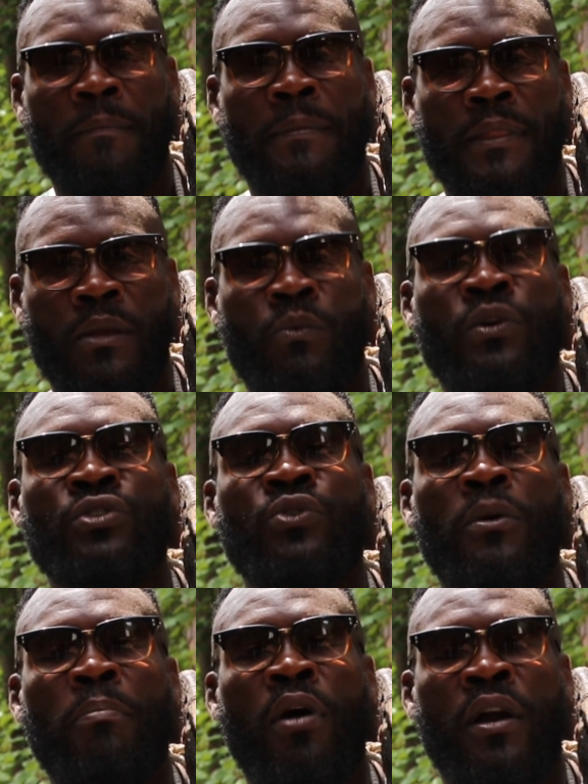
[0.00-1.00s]
We'll do a
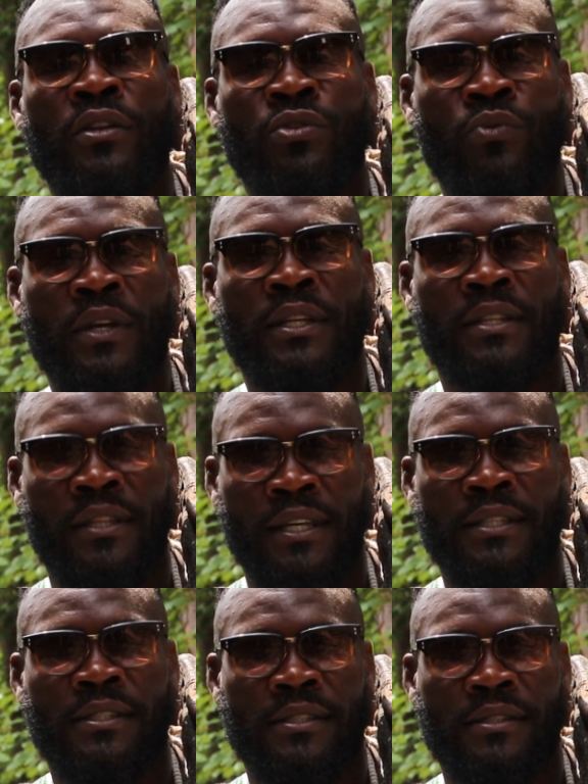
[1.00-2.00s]
part 3 to
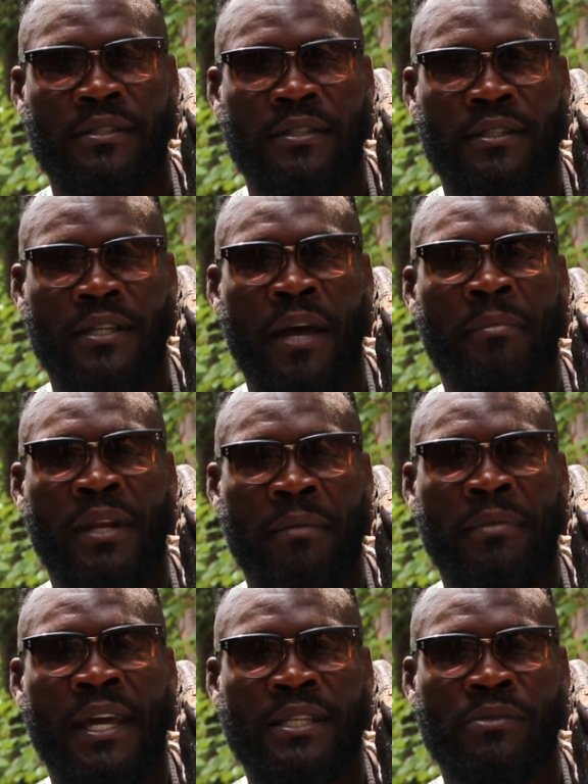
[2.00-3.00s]
this coming up
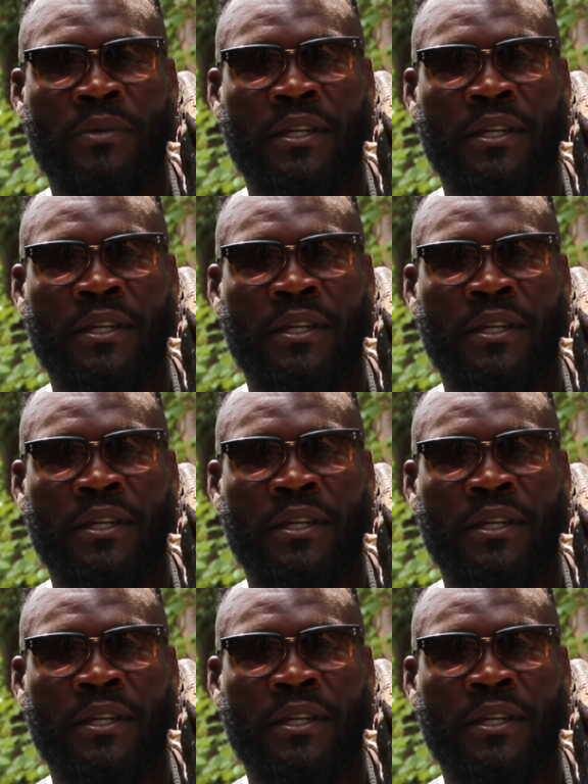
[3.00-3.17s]
next week.